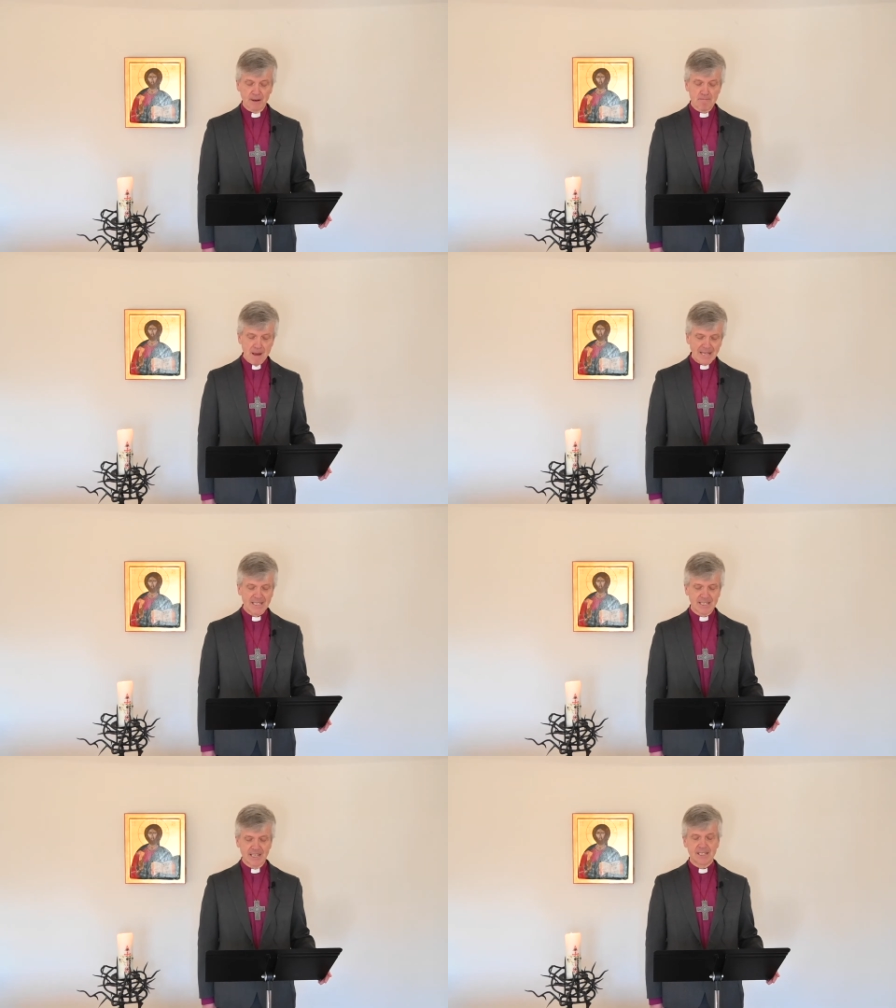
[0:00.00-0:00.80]
and
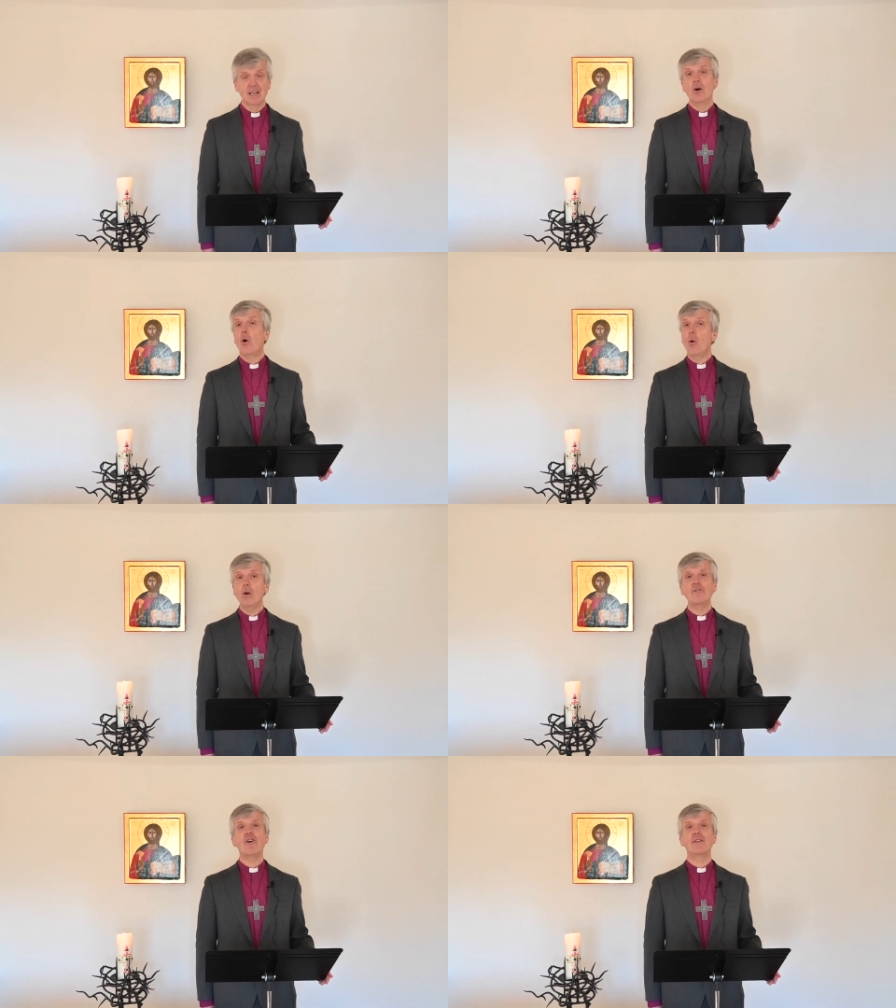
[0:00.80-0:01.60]
manses
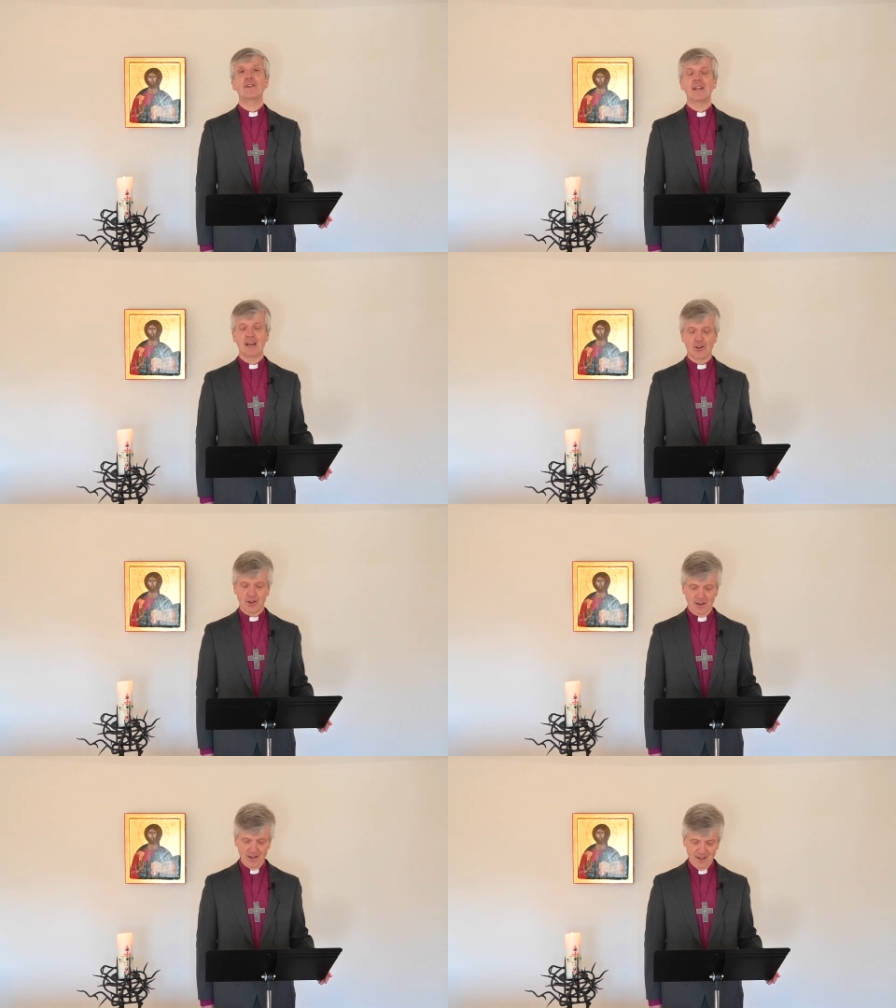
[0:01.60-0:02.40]
all around the
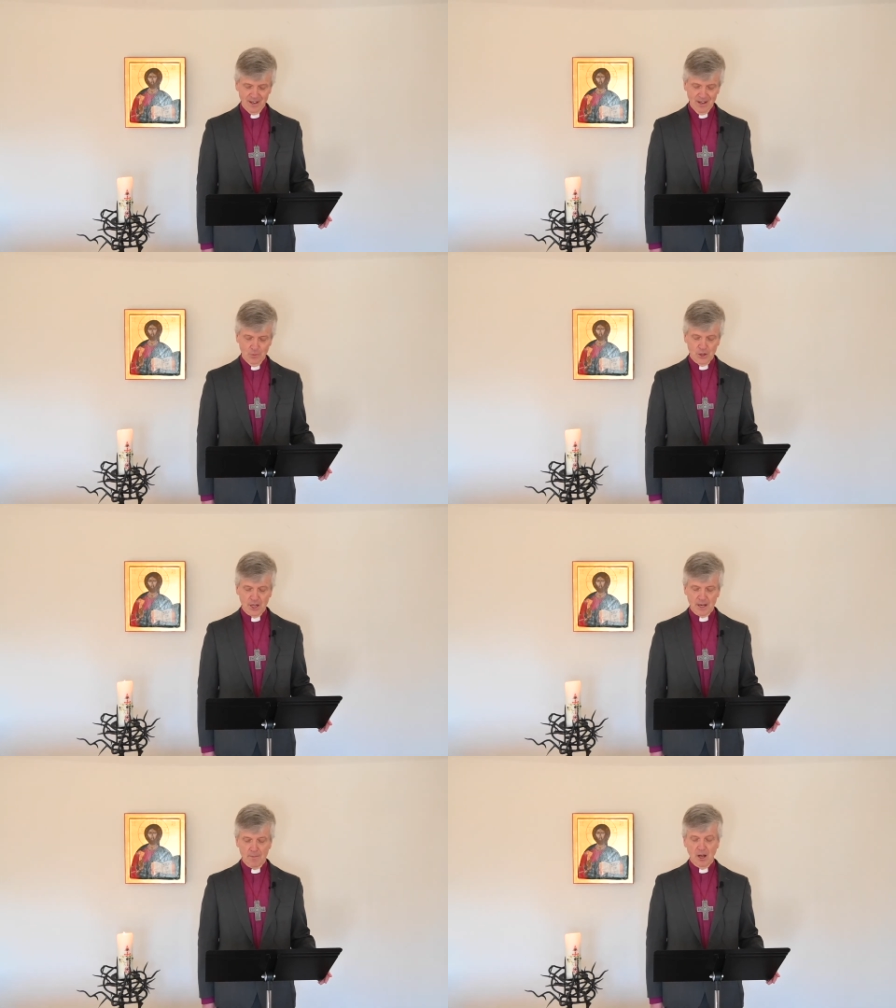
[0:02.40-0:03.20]
nation, which
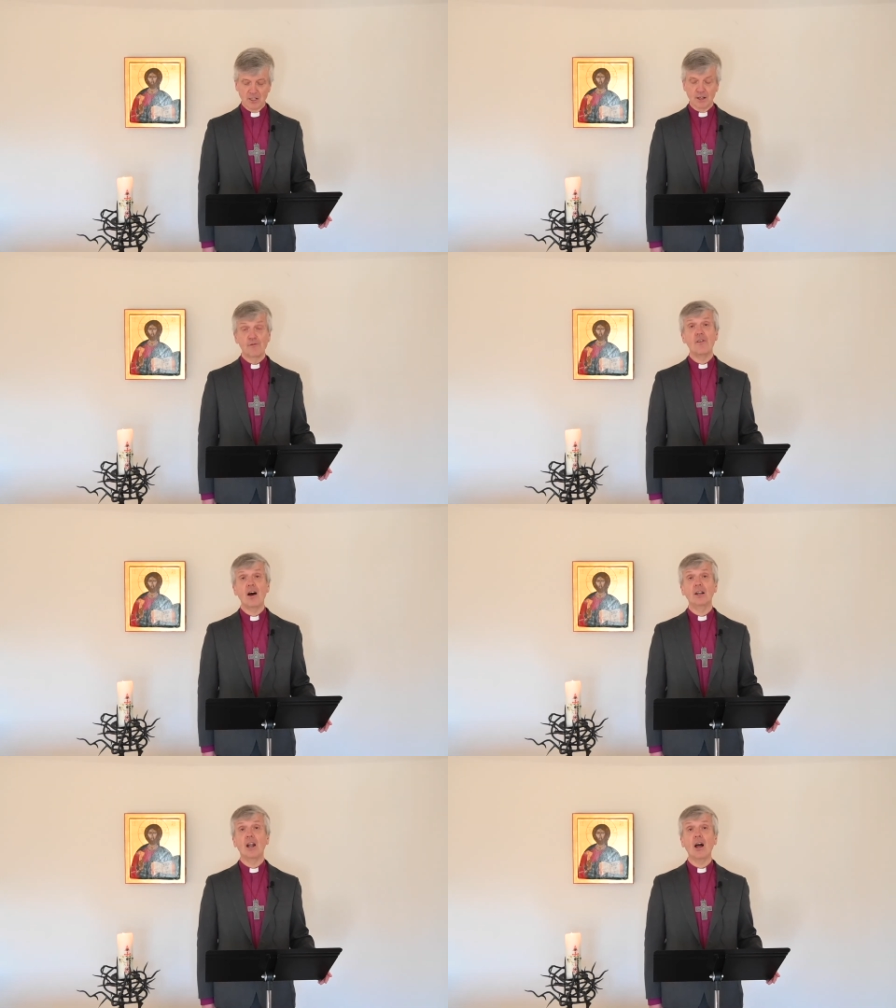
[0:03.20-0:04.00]
are commanding
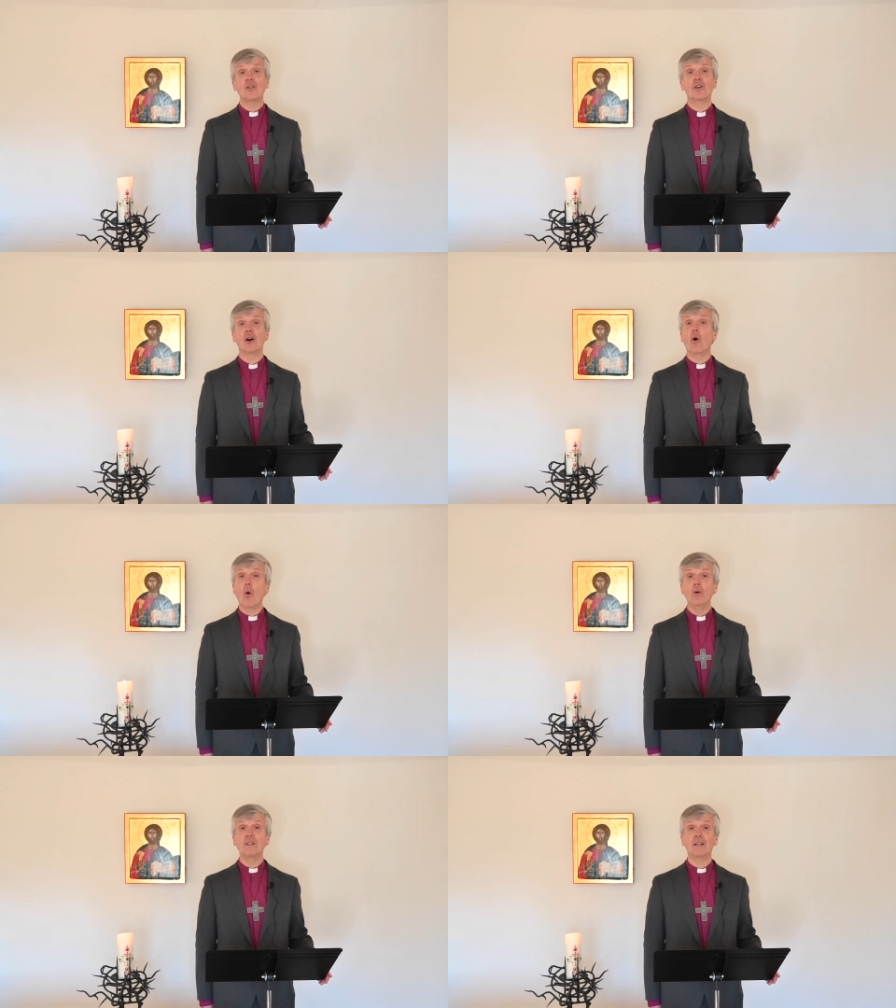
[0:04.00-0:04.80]
far larger
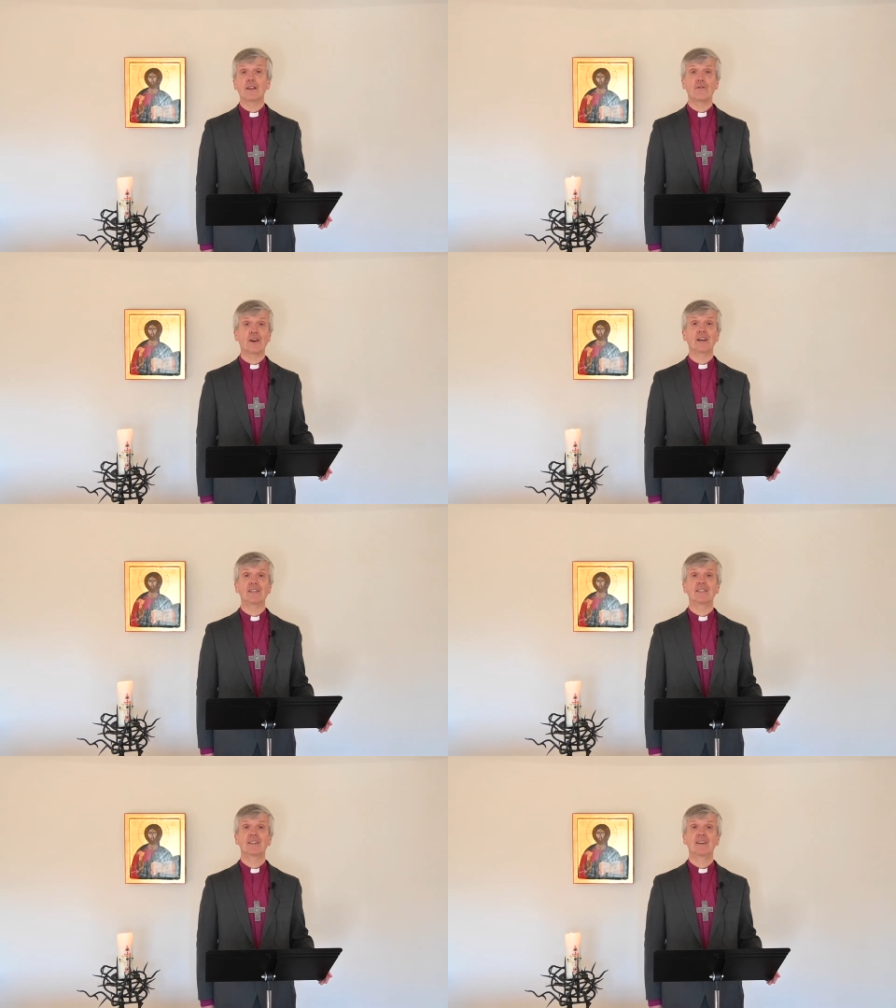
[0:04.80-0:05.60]
audience
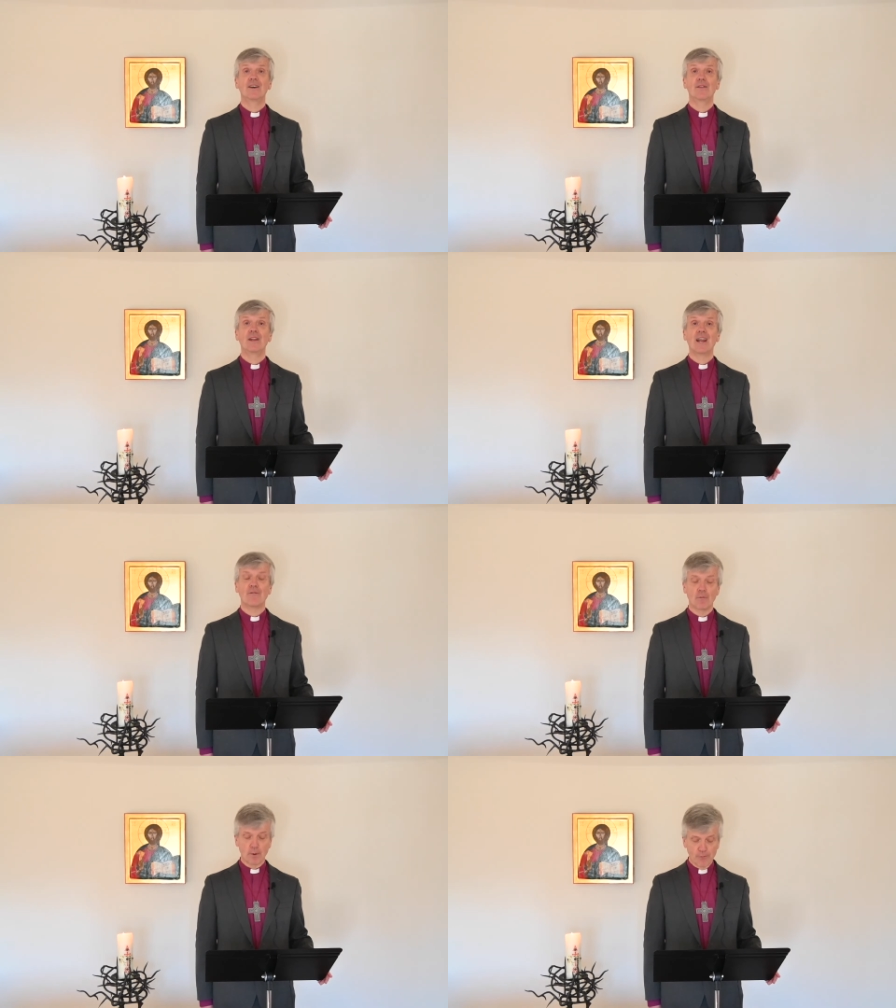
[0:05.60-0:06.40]
figures than
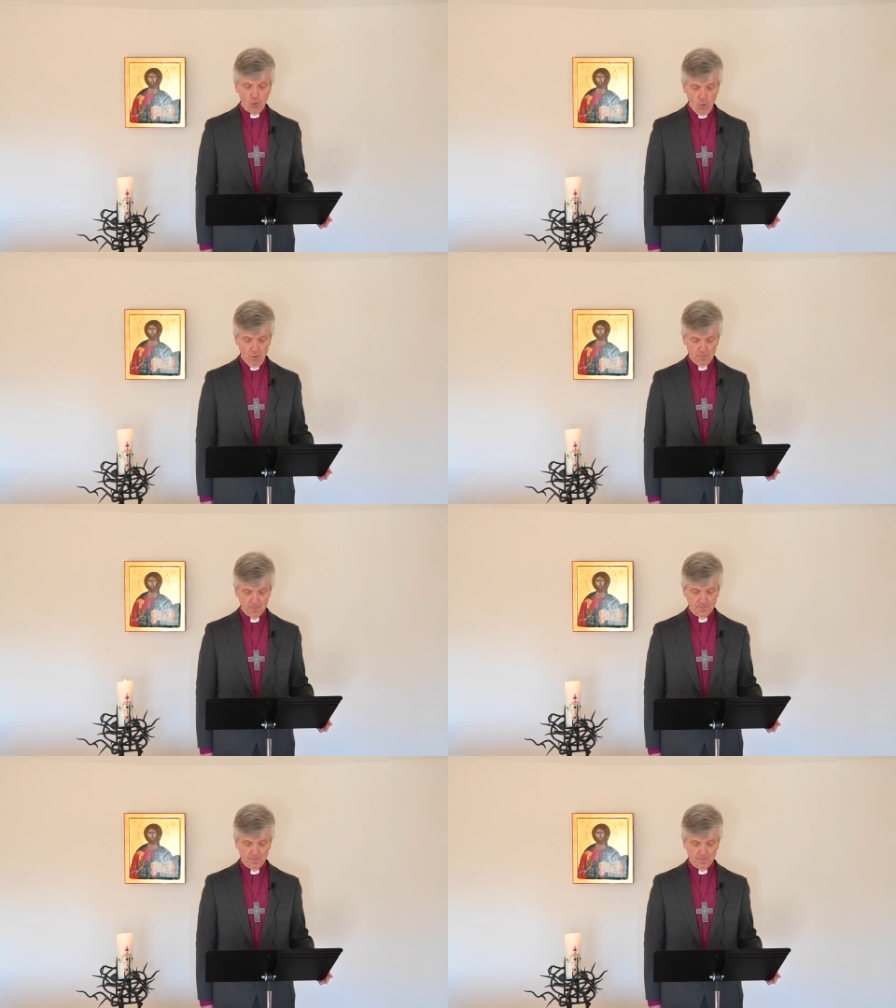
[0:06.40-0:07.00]
ever before.